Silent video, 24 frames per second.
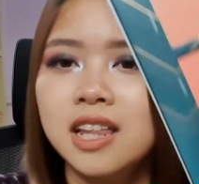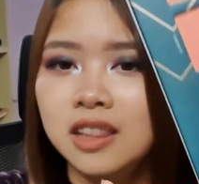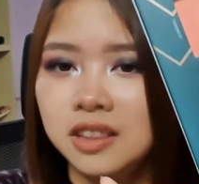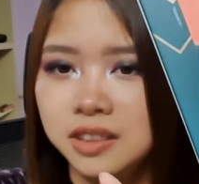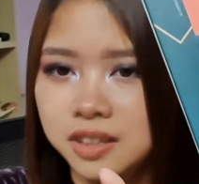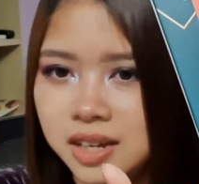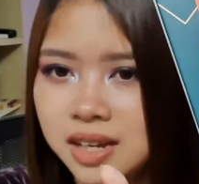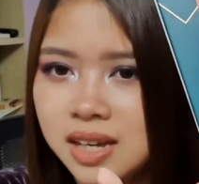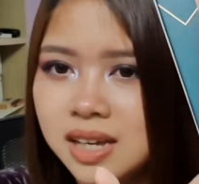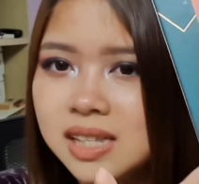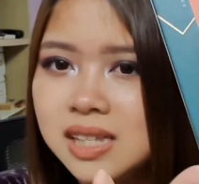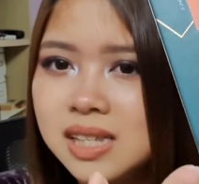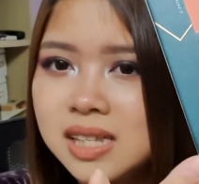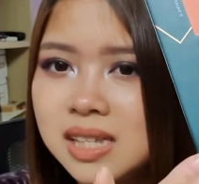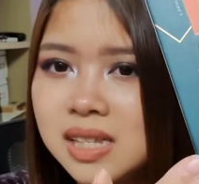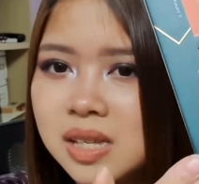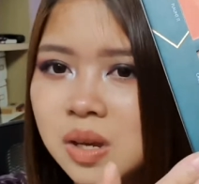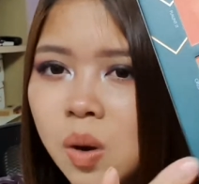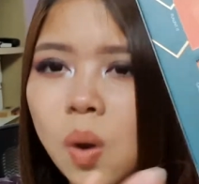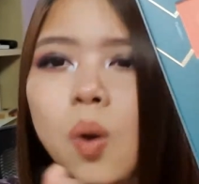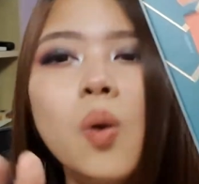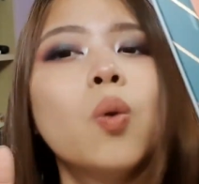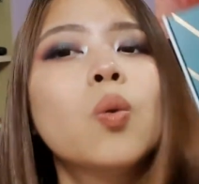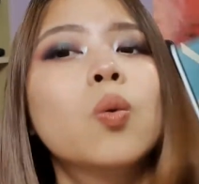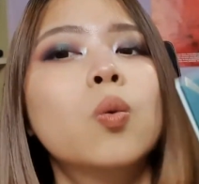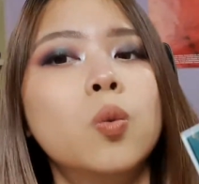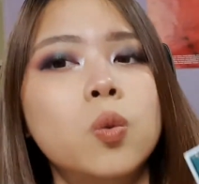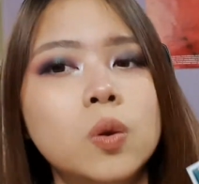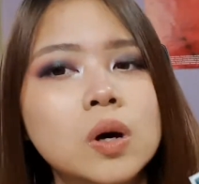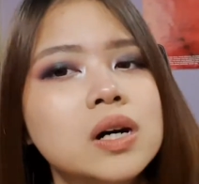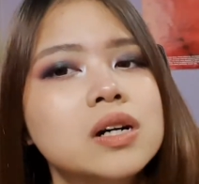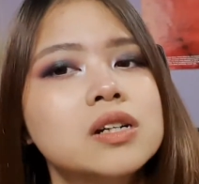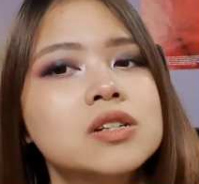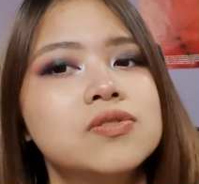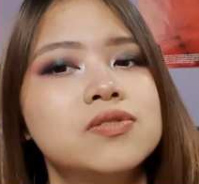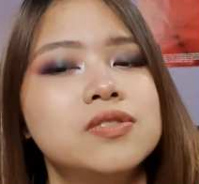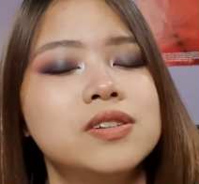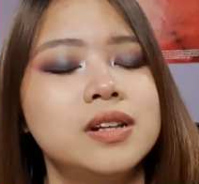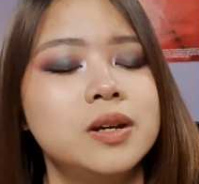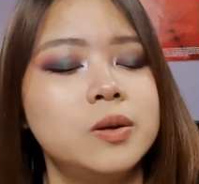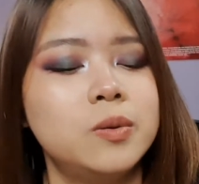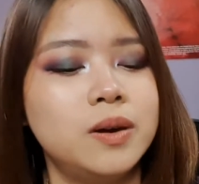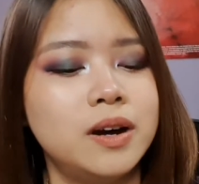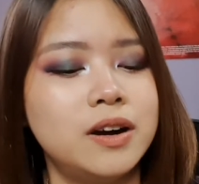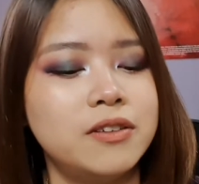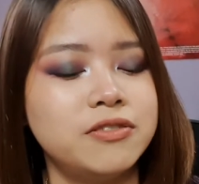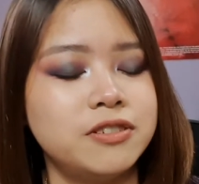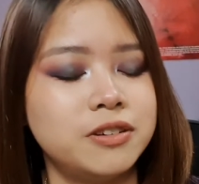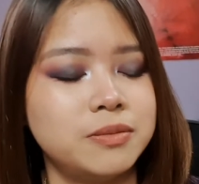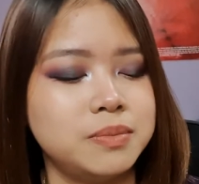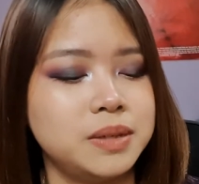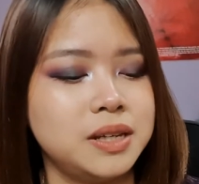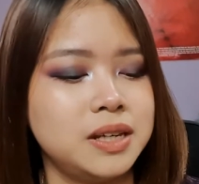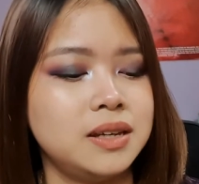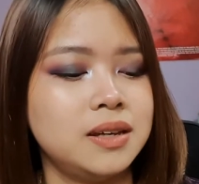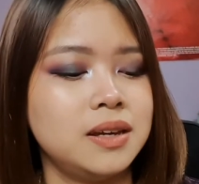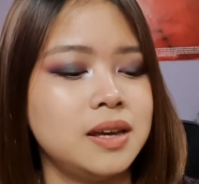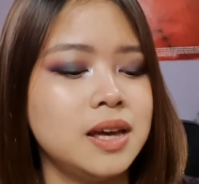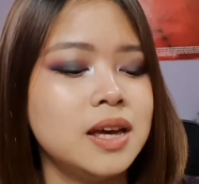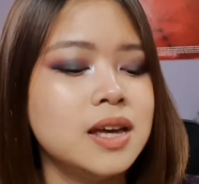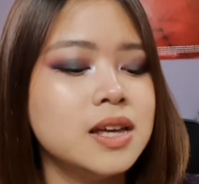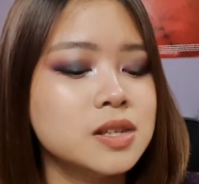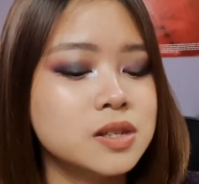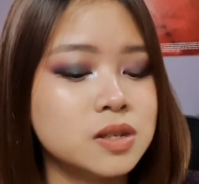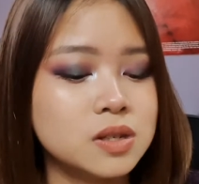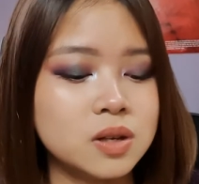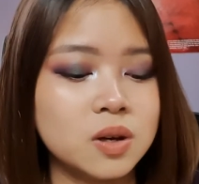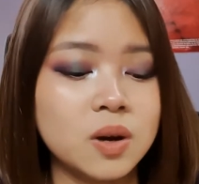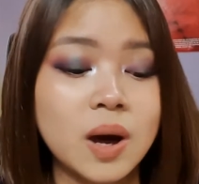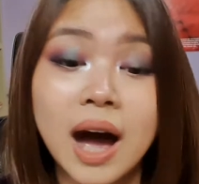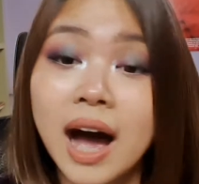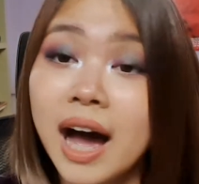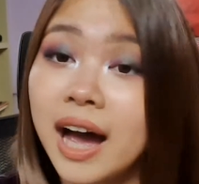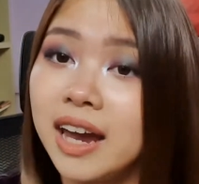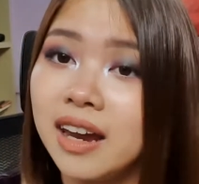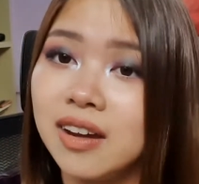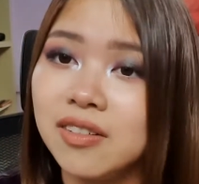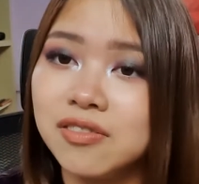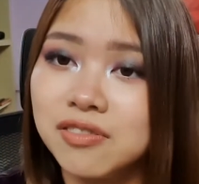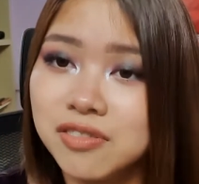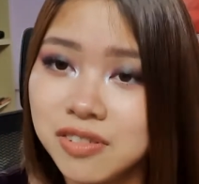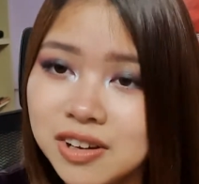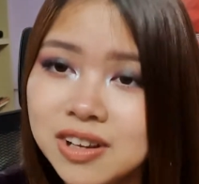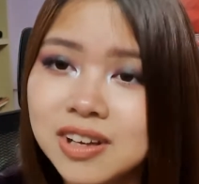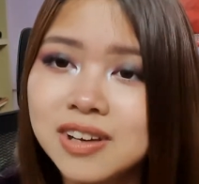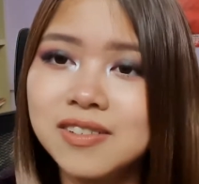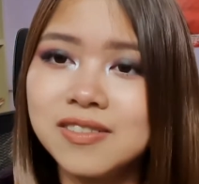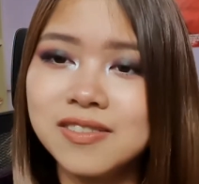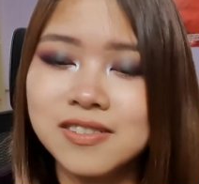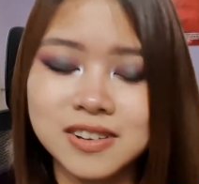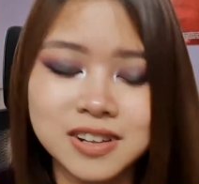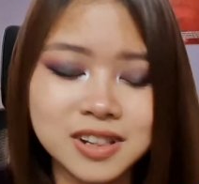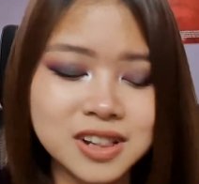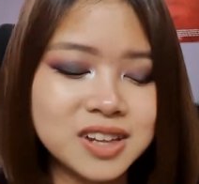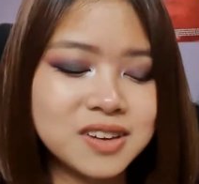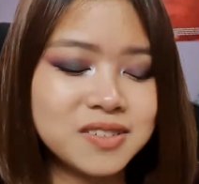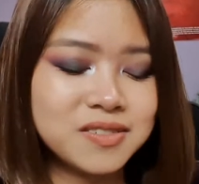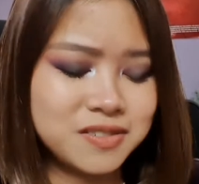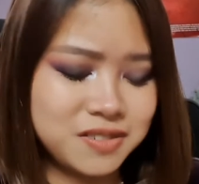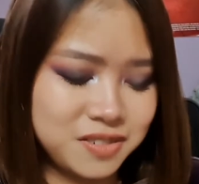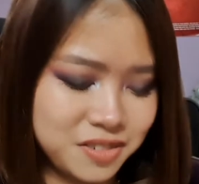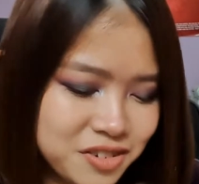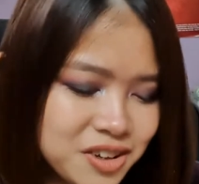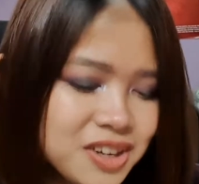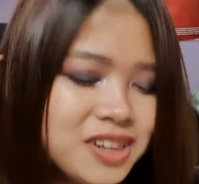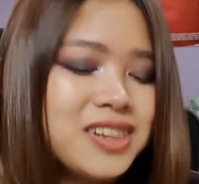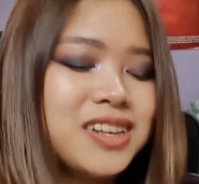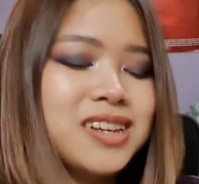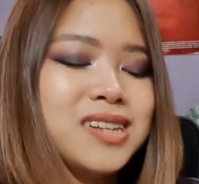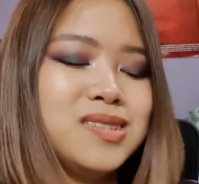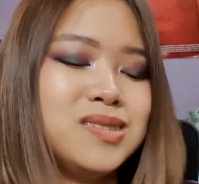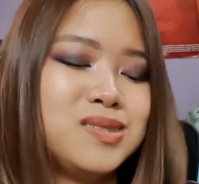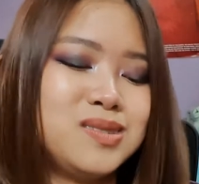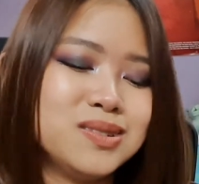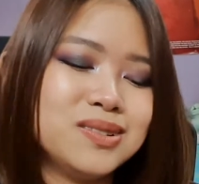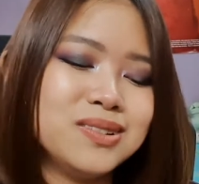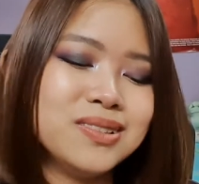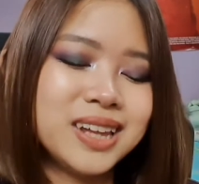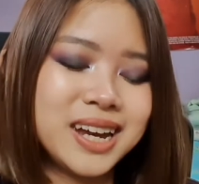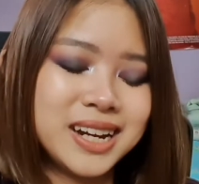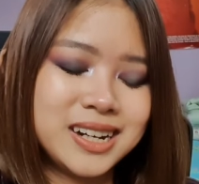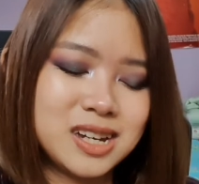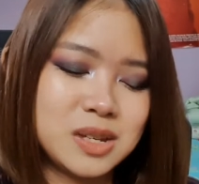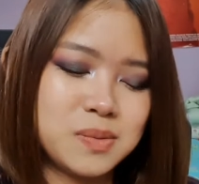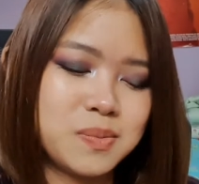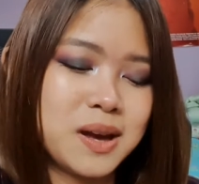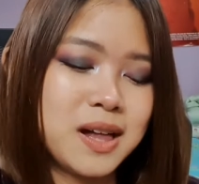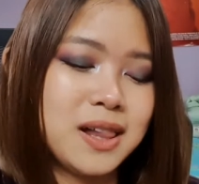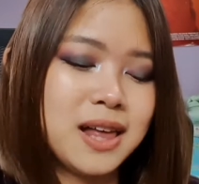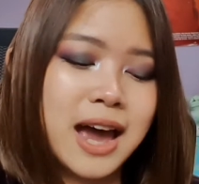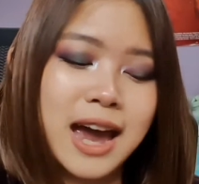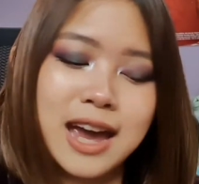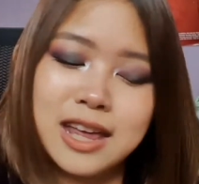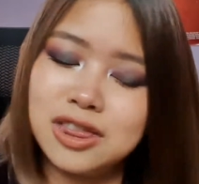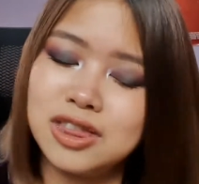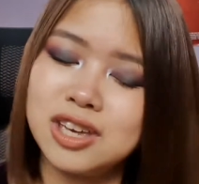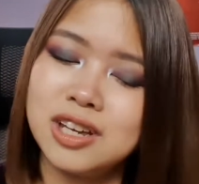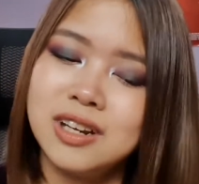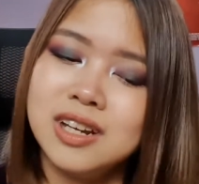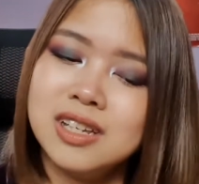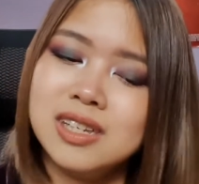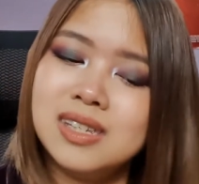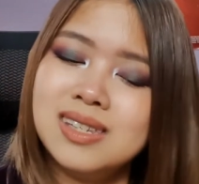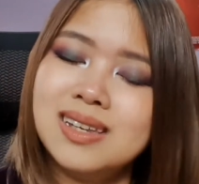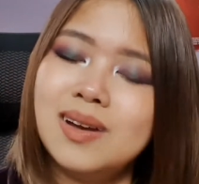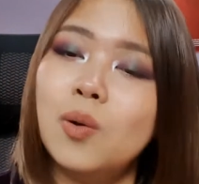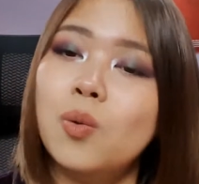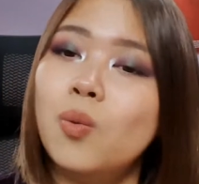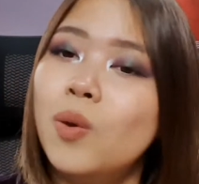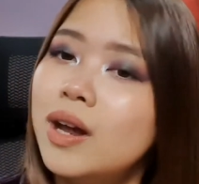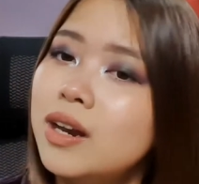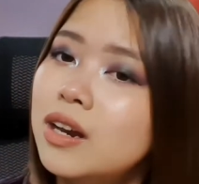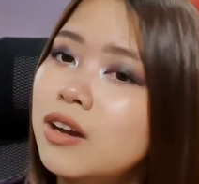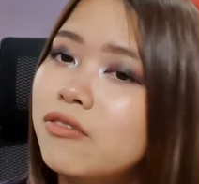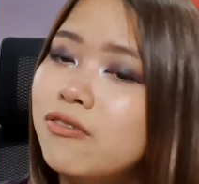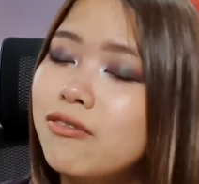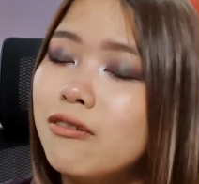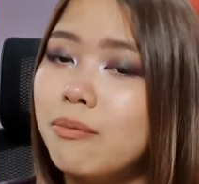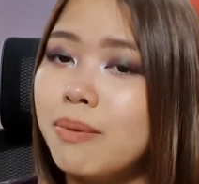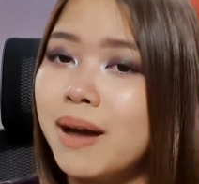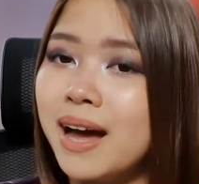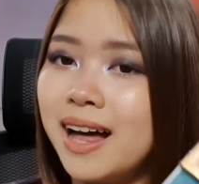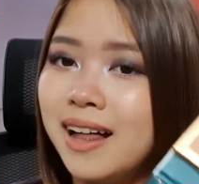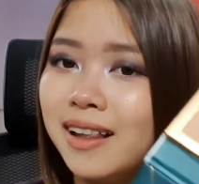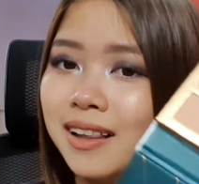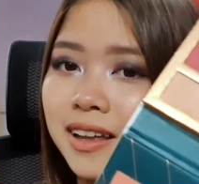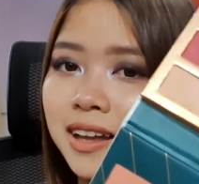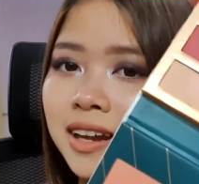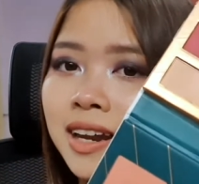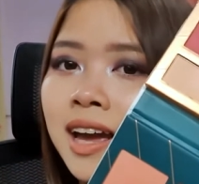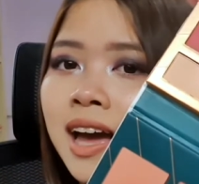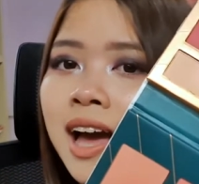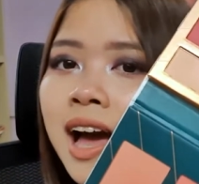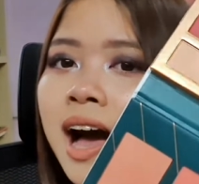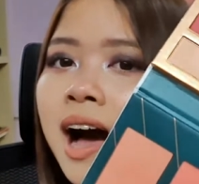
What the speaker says: This works really well for me. So I really do like this palette. I think this is a wonderful palette.